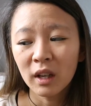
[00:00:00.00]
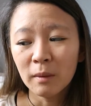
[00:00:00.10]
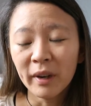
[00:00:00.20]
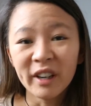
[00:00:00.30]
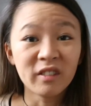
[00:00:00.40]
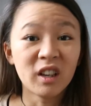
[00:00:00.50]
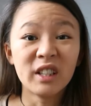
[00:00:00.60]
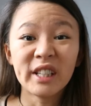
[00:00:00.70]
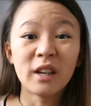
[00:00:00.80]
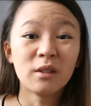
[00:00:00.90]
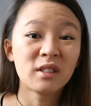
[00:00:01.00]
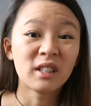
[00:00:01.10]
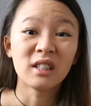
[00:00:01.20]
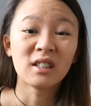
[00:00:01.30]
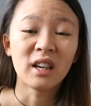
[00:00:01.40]
It might have gone down
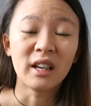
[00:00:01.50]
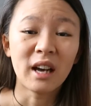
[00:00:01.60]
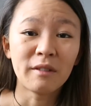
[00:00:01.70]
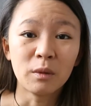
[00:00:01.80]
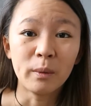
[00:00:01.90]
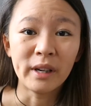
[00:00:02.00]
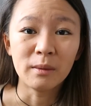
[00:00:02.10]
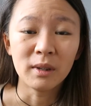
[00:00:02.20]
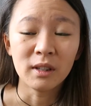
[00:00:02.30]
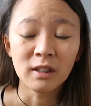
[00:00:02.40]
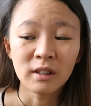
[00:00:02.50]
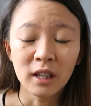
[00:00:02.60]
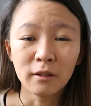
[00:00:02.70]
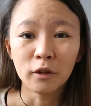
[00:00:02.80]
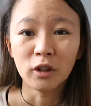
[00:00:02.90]
since. I haven't weighed
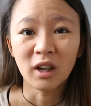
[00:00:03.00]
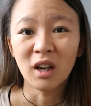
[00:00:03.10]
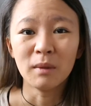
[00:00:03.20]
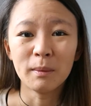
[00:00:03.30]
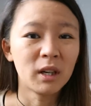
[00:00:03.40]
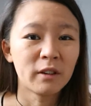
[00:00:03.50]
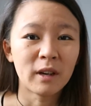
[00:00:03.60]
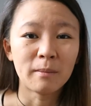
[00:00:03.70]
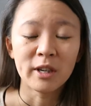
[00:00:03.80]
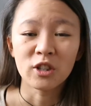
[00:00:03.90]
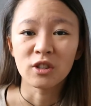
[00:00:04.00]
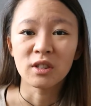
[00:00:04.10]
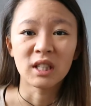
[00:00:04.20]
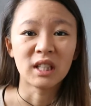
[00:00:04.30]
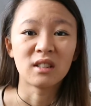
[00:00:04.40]
myself or gotten my body fat measured
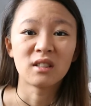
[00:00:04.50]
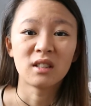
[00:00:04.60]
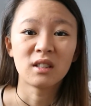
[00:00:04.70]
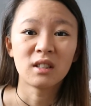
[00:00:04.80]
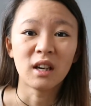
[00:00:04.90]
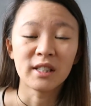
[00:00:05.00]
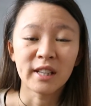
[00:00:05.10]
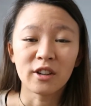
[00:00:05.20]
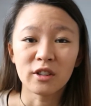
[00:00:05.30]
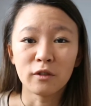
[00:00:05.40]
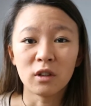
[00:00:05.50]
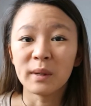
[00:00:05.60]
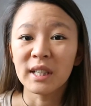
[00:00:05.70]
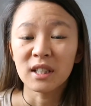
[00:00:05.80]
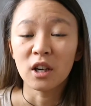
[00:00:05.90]
since I started 4
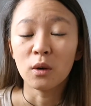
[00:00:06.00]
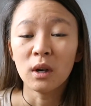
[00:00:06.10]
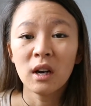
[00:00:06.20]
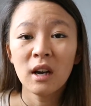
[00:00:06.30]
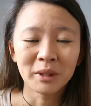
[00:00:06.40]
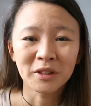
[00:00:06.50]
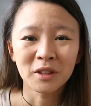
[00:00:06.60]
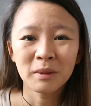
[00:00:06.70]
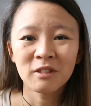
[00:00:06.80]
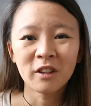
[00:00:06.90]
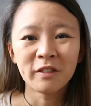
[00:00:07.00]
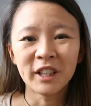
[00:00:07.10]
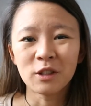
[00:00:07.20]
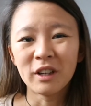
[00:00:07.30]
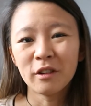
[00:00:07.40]
weeks ago. But it's going to be
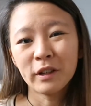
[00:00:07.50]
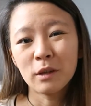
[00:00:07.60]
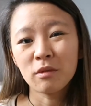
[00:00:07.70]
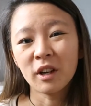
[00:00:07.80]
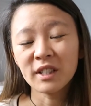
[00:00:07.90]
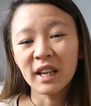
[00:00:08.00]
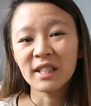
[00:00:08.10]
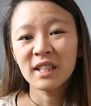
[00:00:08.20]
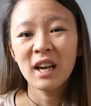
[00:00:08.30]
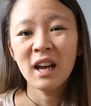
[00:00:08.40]
roughly a 12-week process